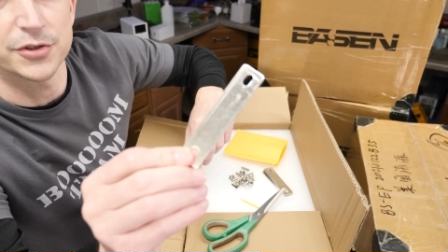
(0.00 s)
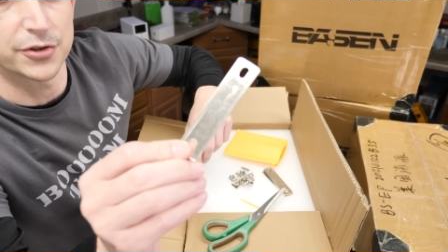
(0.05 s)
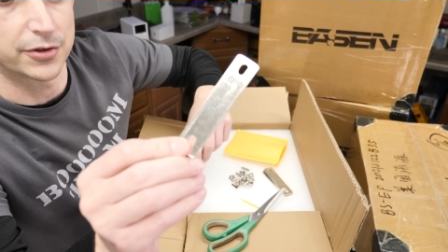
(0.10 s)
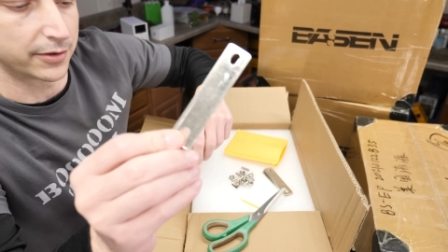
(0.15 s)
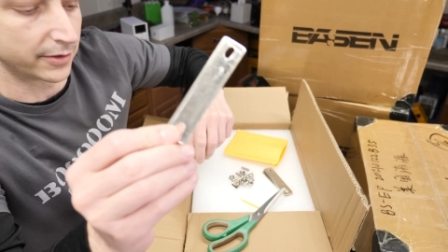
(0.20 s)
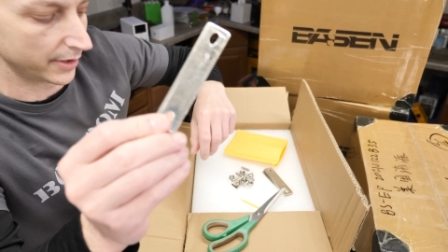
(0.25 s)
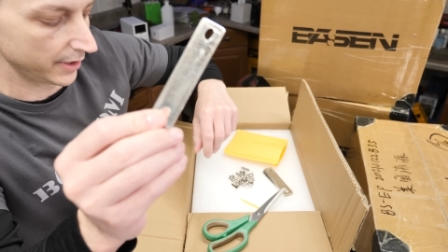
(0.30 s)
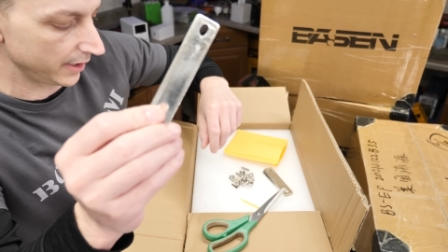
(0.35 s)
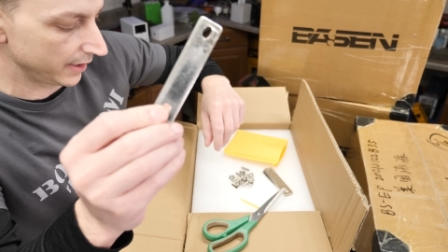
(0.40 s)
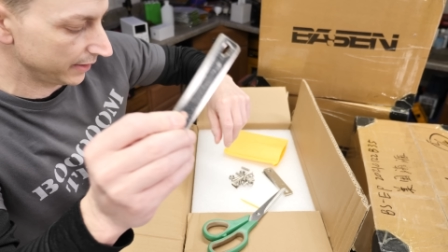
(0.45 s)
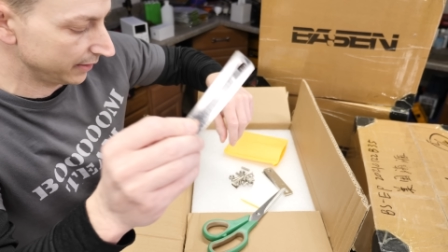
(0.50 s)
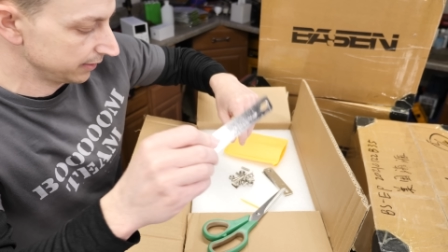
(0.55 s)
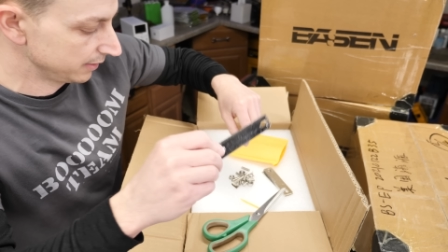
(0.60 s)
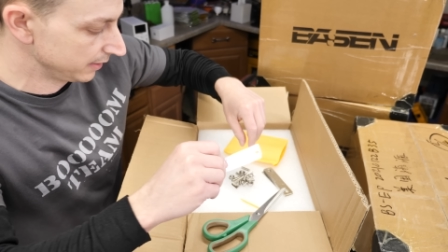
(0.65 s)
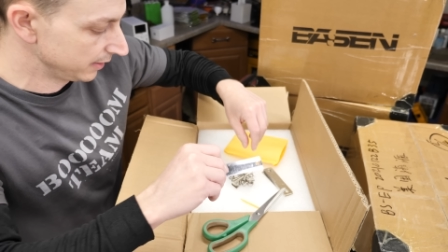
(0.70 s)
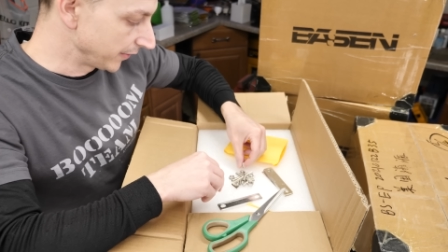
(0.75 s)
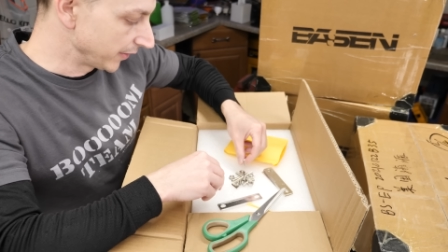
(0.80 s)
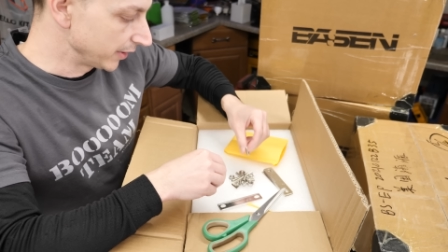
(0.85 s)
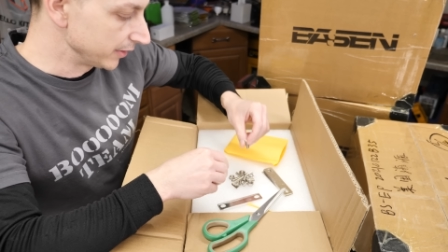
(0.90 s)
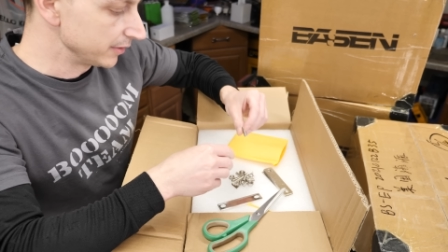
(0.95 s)
sure yet.
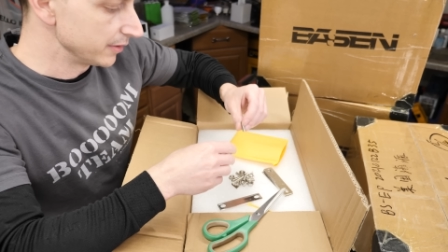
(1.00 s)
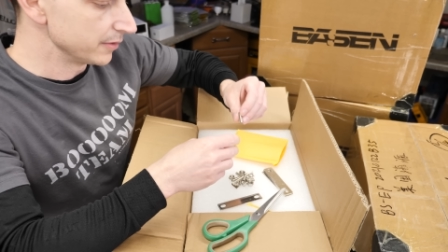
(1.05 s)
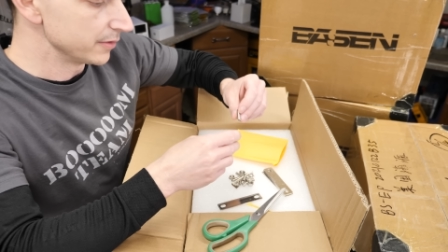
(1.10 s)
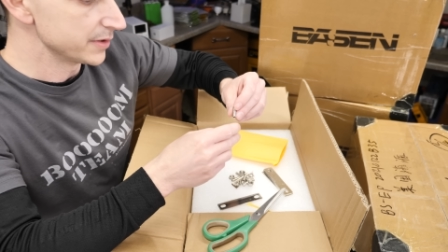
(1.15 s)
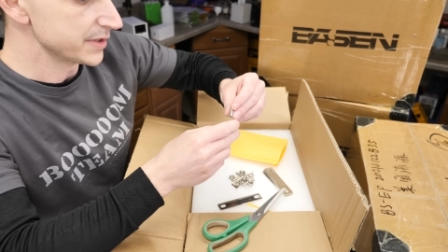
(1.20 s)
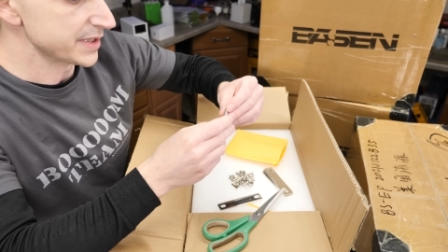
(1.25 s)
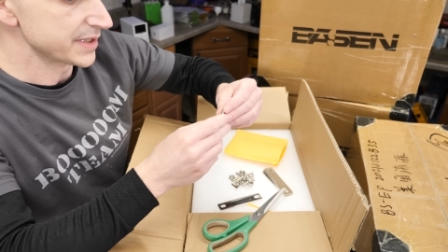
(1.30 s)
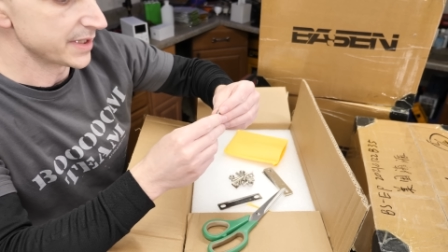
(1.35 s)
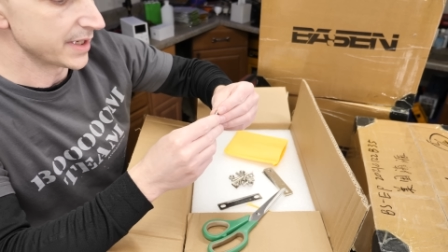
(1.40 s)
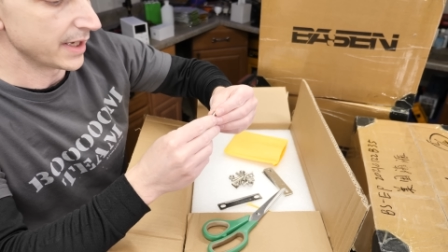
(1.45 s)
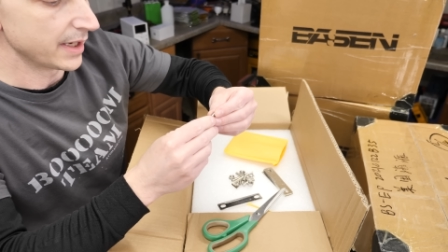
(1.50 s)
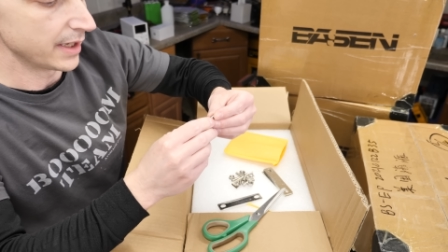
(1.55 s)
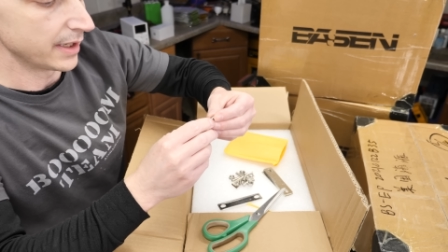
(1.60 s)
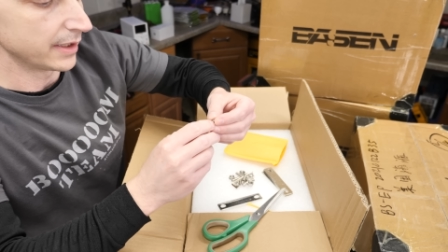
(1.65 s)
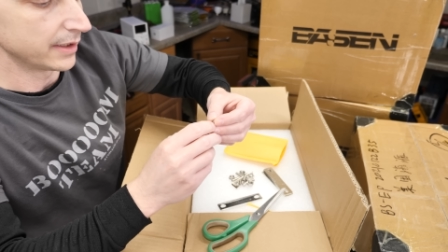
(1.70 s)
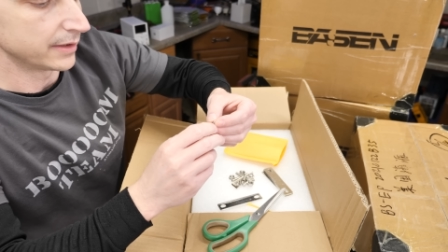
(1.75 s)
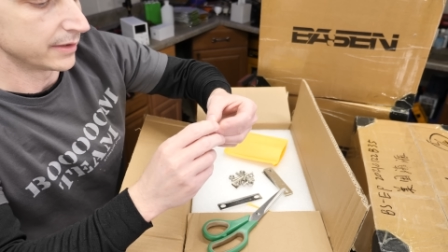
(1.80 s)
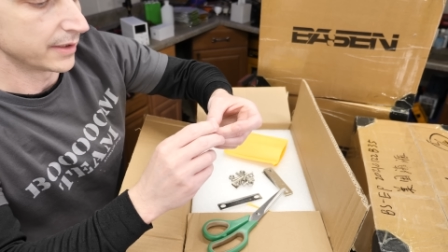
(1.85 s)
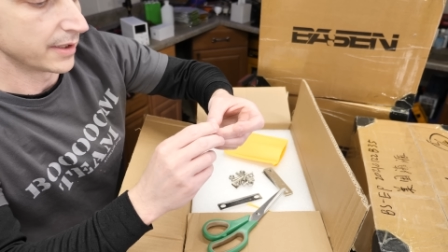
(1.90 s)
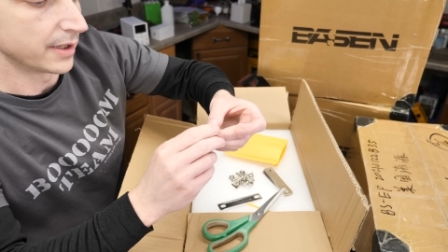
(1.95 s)
And they do
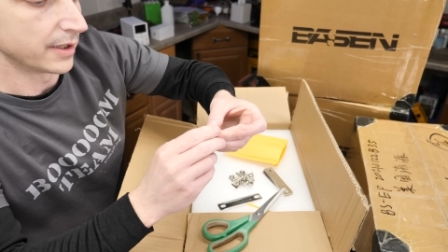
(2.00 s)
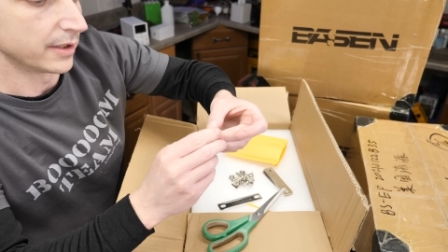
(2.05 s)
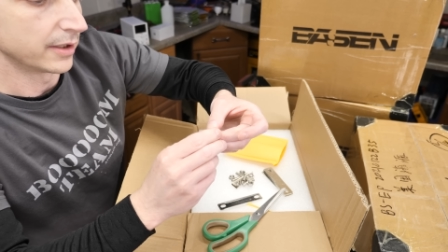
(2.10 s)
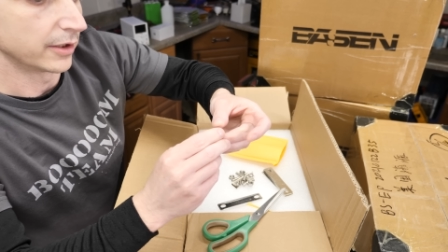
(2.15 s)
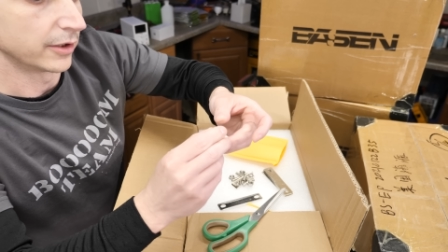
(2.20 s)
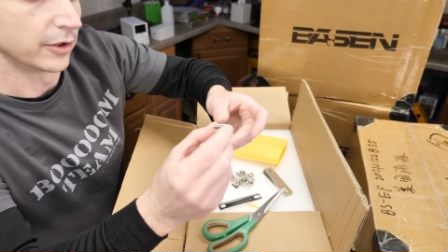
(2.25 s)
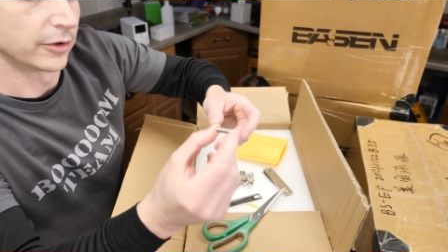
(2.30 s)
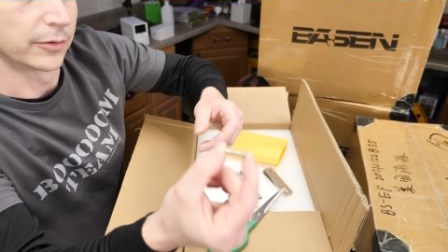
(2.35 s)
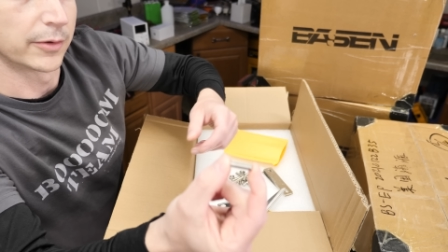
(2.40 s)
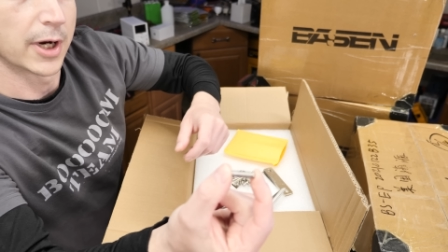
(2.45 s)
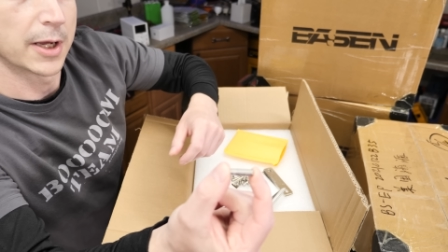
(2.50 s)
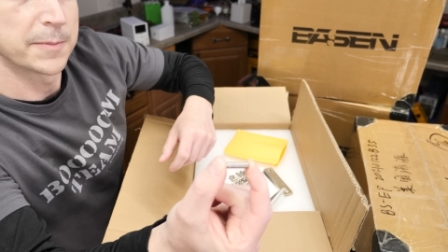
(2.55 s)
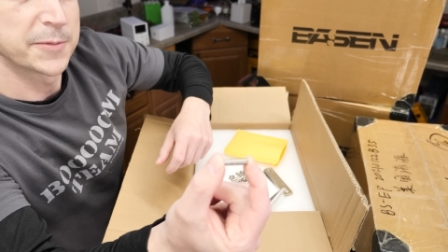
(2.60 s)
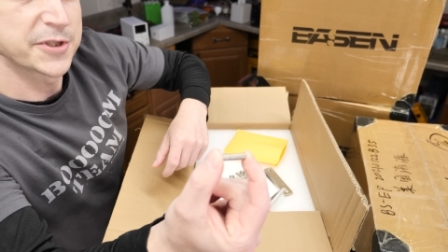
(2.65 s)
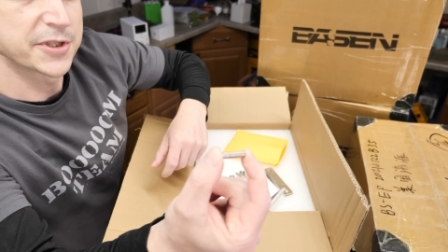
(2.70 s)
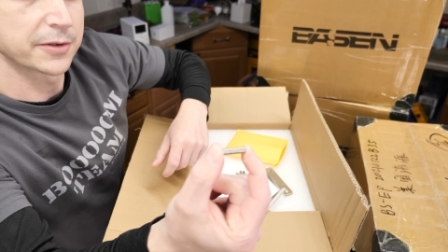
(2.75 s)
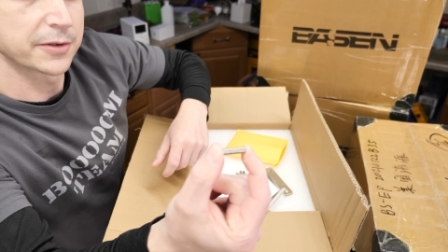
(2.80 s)
send grub